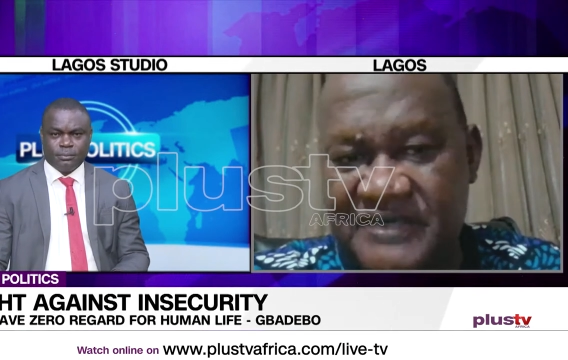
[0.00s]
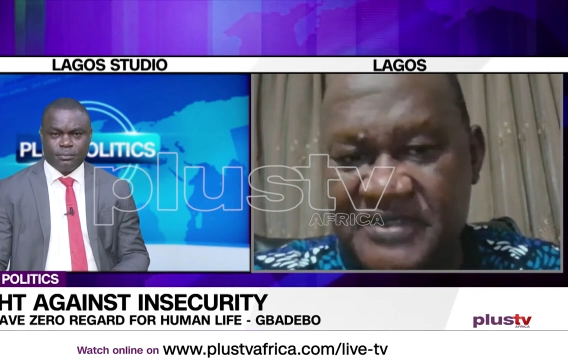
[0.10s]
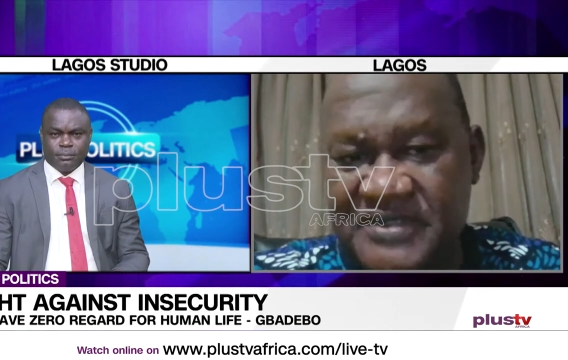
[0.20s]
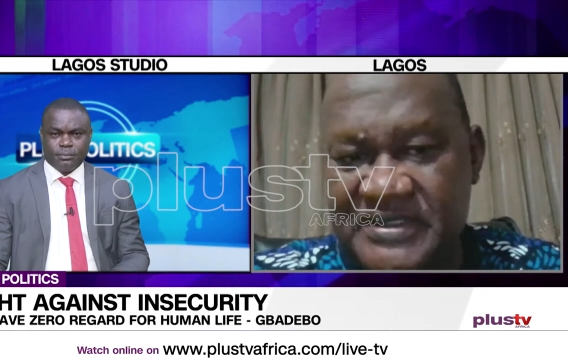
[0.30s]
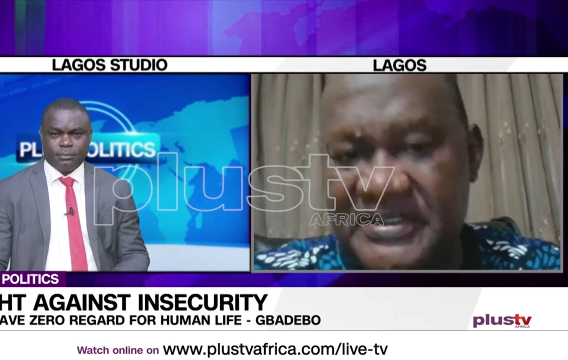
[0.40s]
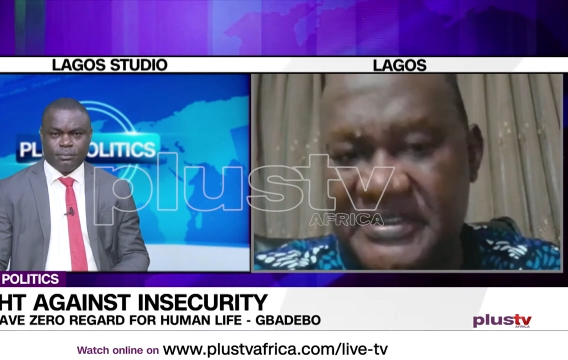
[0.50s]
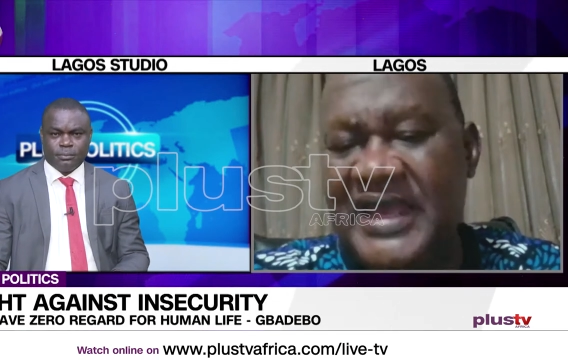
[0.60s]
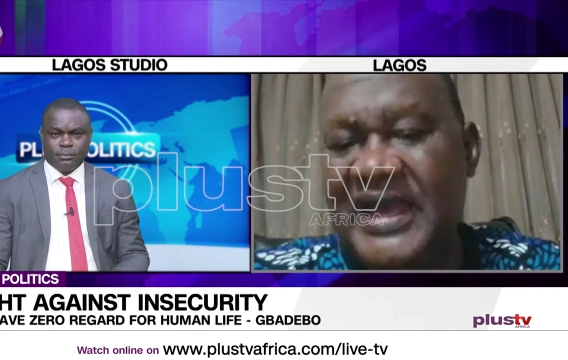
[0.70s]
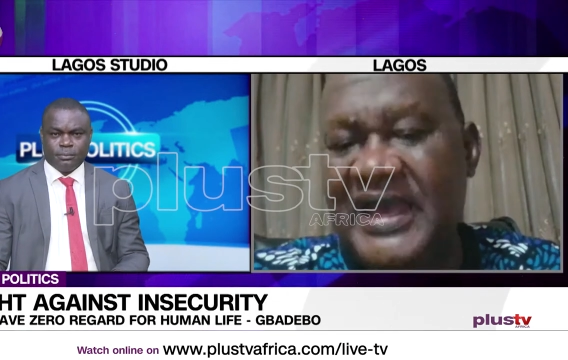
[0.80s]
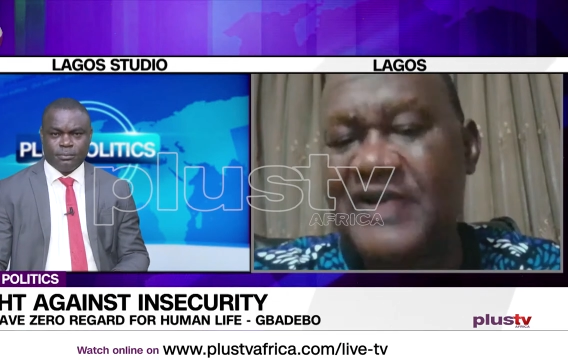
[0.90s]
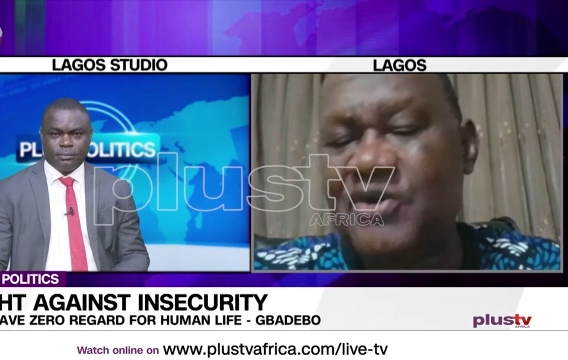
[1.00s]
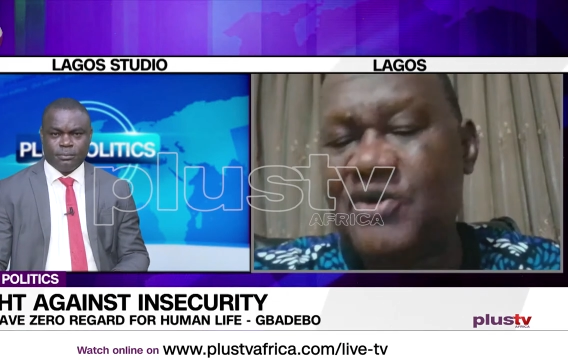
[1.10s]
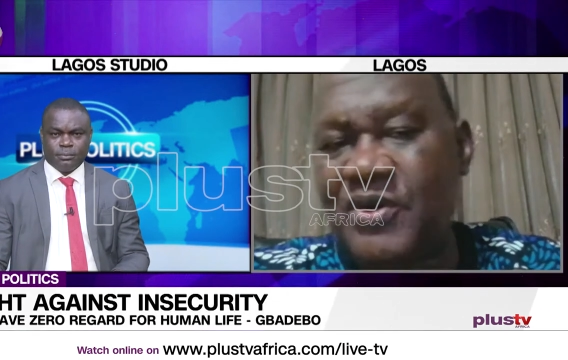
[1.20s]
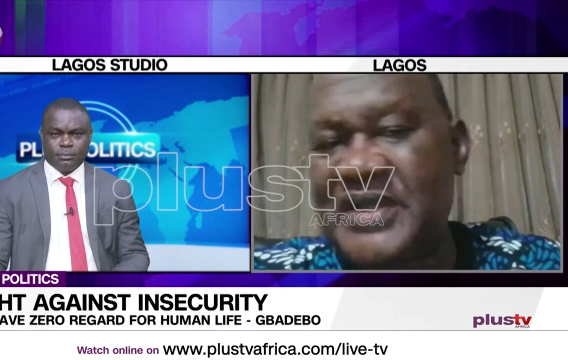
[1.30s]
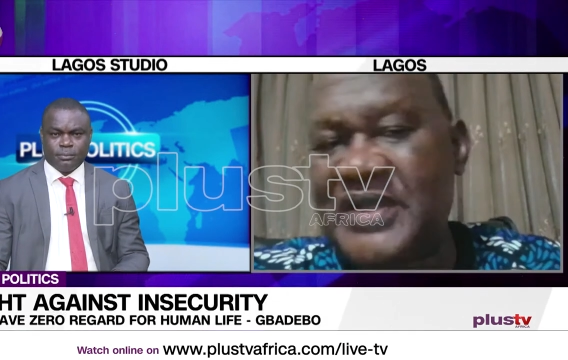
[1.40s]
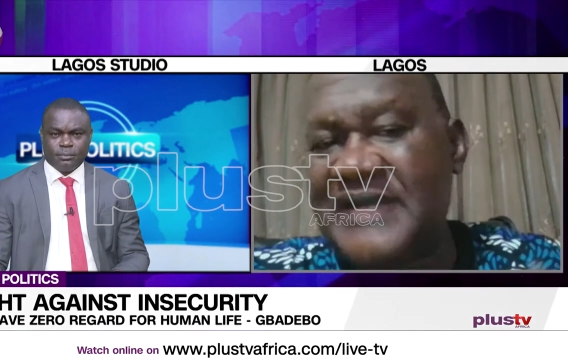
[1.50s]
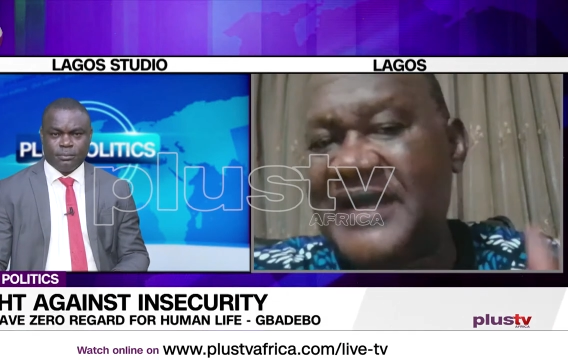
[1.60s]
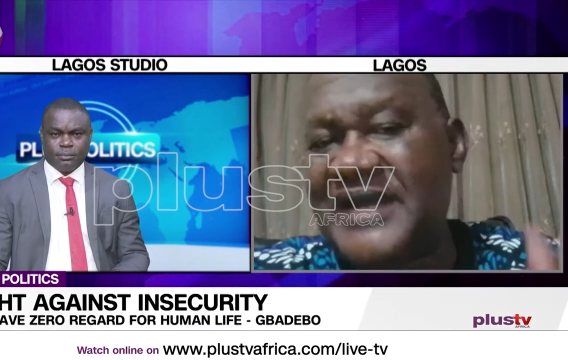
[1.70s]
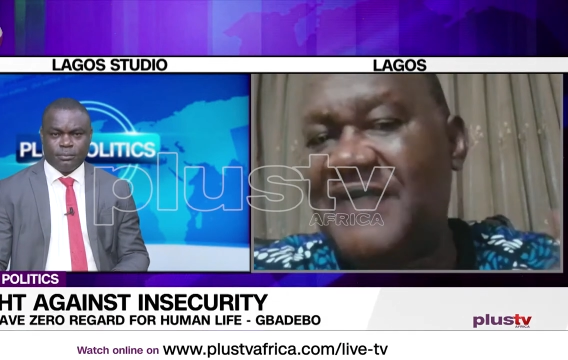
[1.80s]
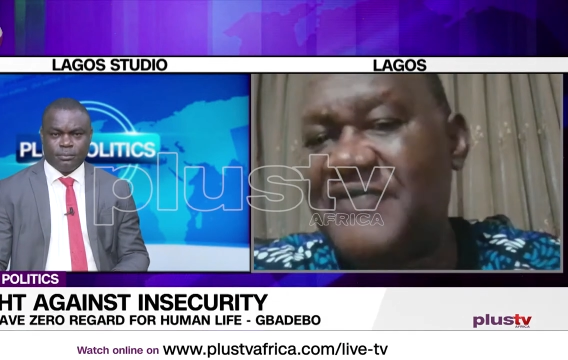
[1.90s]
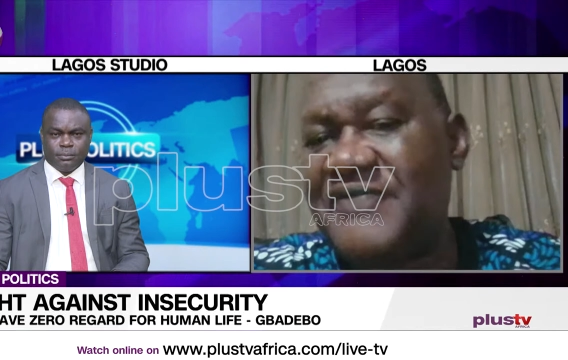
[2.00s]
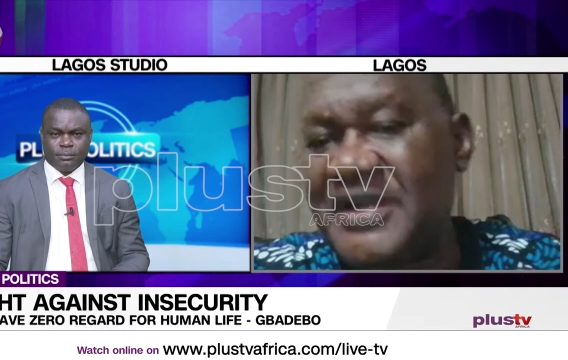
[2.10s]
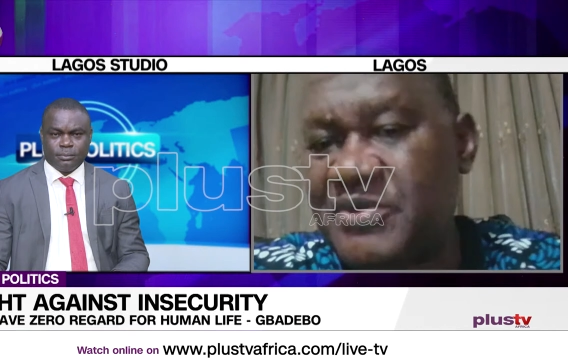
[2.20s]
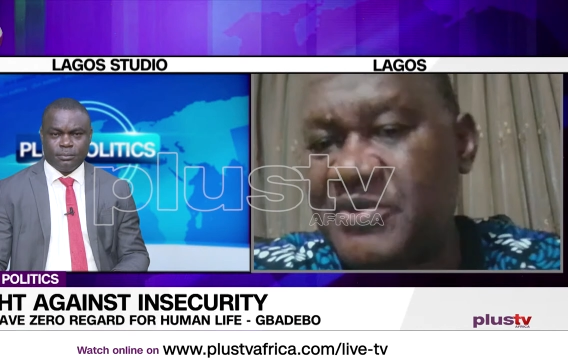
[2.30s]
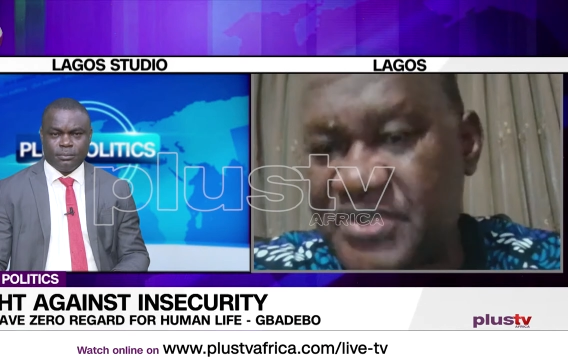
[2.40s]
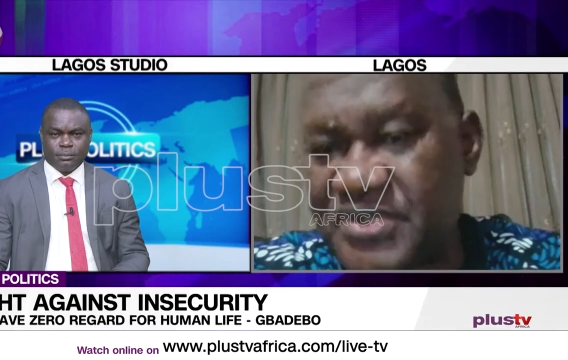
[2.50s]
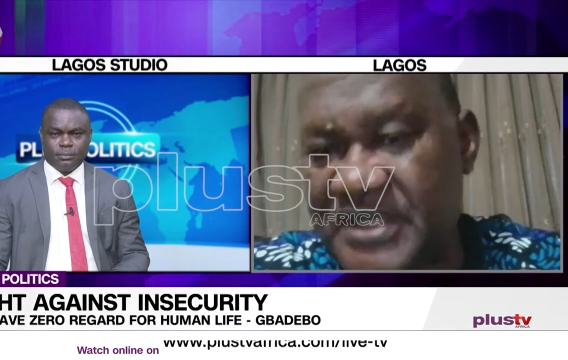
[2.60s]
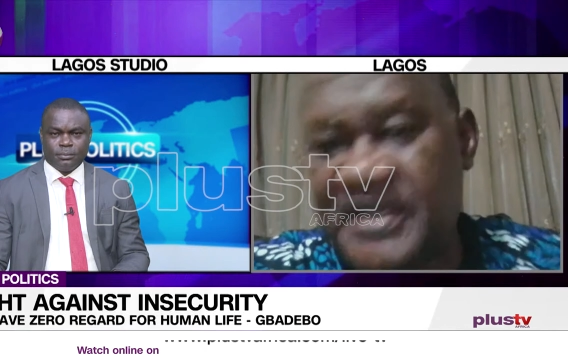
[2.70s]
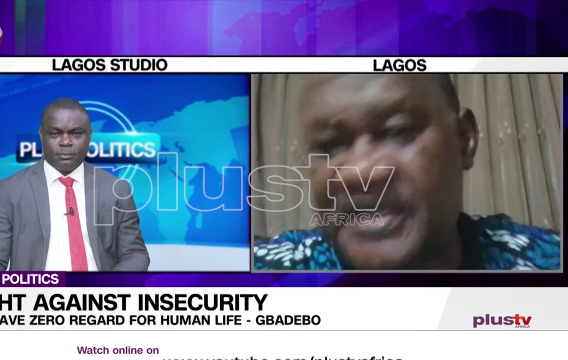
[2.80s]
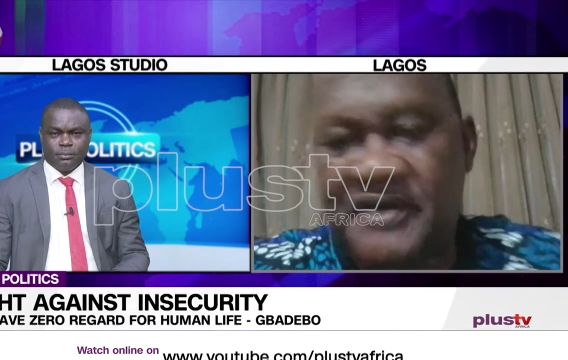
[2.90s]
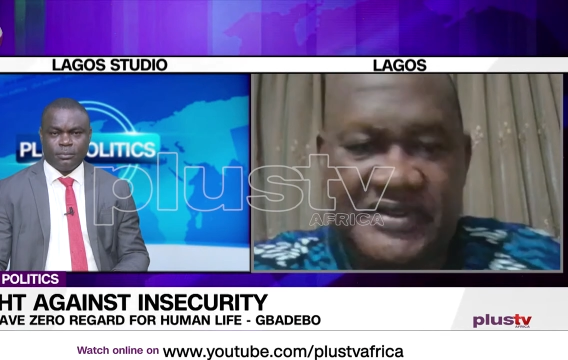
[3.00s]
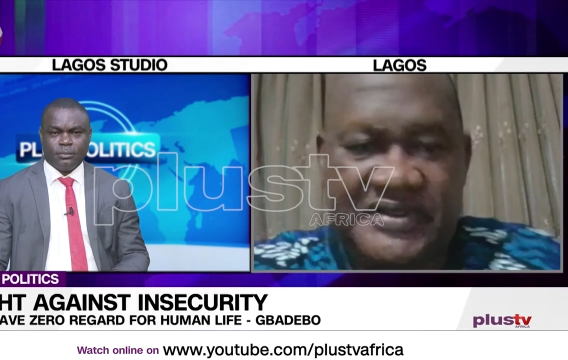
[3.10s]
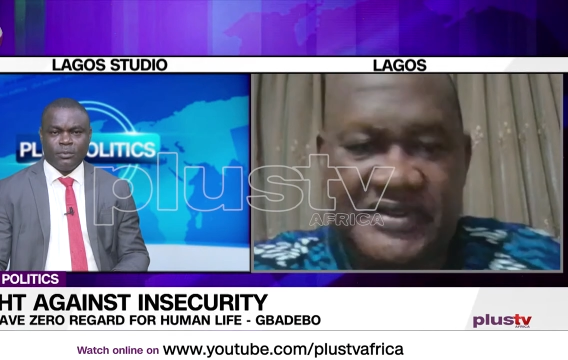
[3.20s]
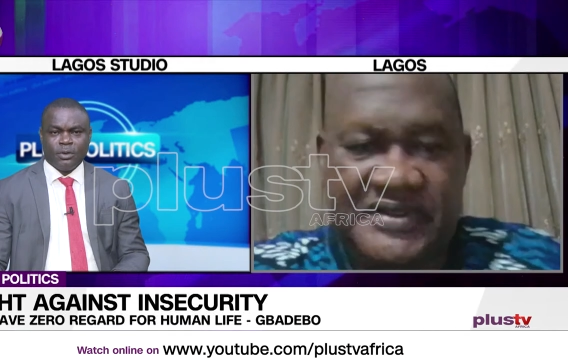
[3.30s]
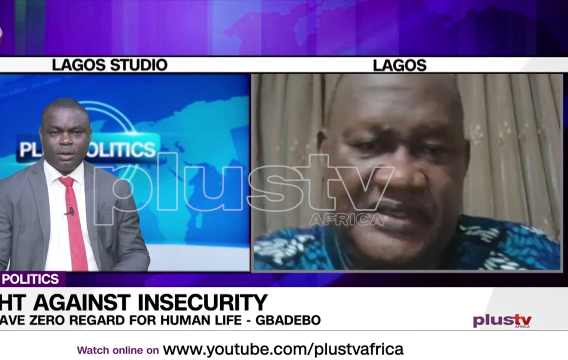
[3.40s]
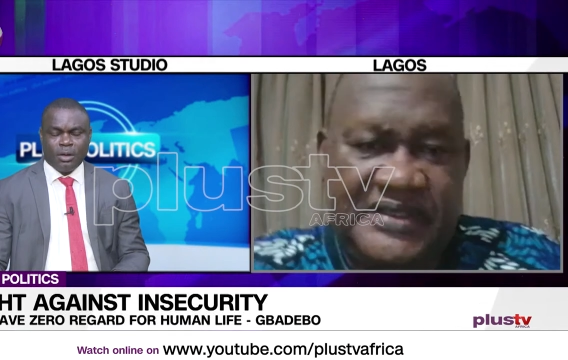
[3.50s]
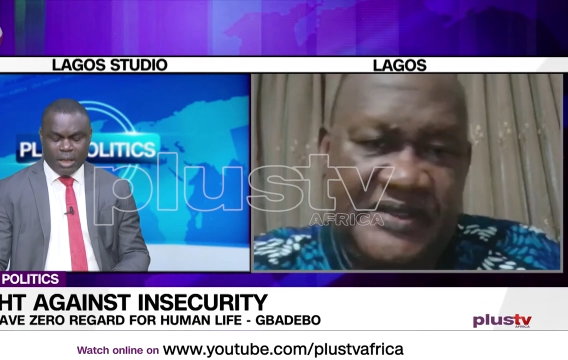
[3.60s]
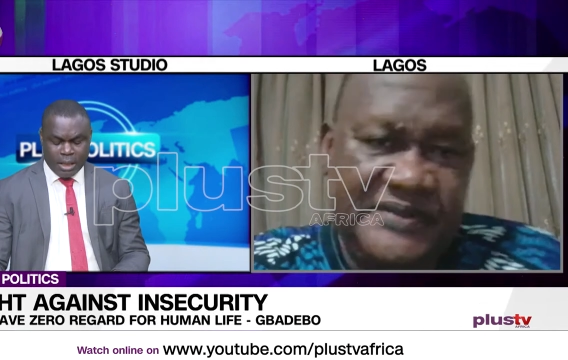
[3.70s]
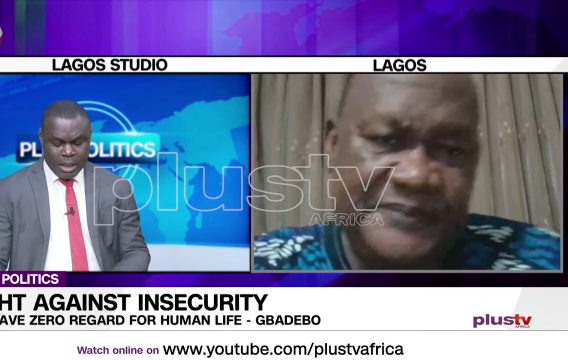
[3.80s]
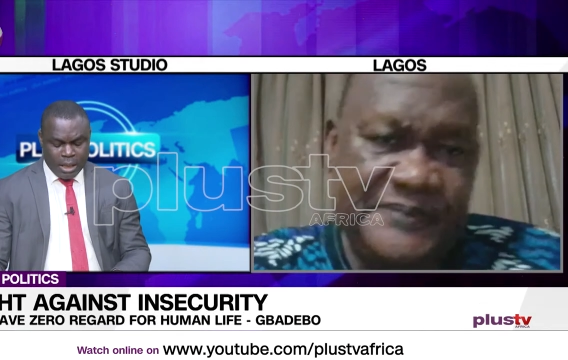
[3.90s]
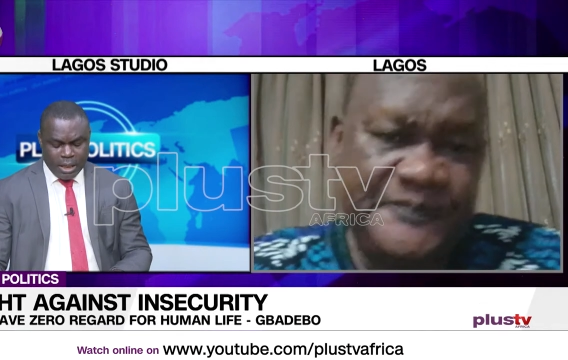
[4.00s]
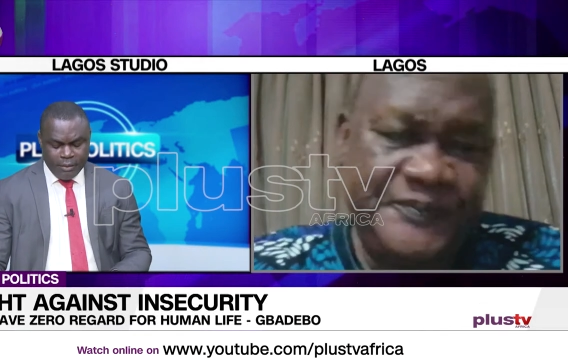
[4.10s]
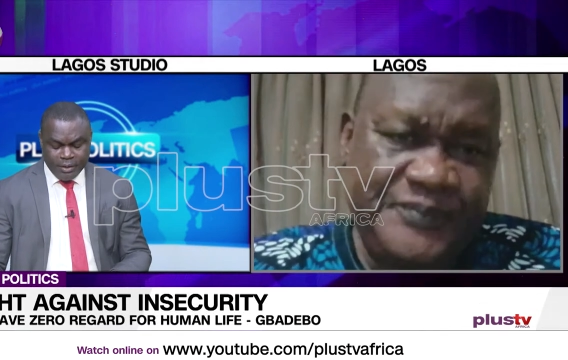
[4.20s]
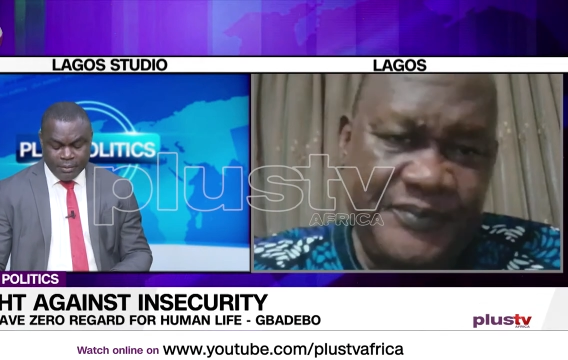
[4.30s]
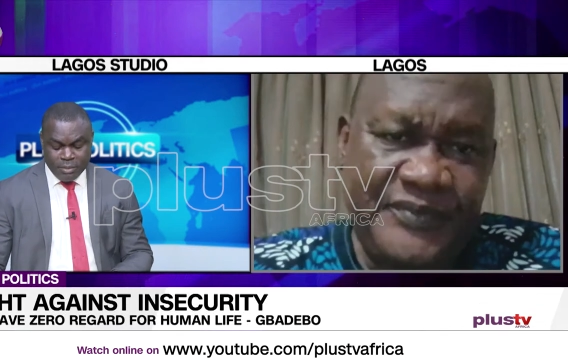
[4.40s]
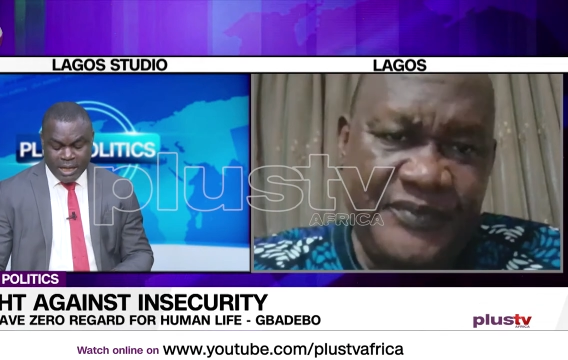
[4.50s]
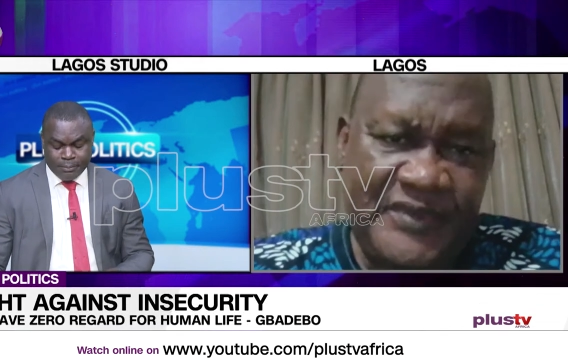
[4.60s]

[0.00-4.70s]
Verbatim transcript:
Speaker 1: and all that are available to take care of
Speaker 2: these things. Okay, Femi Badibo,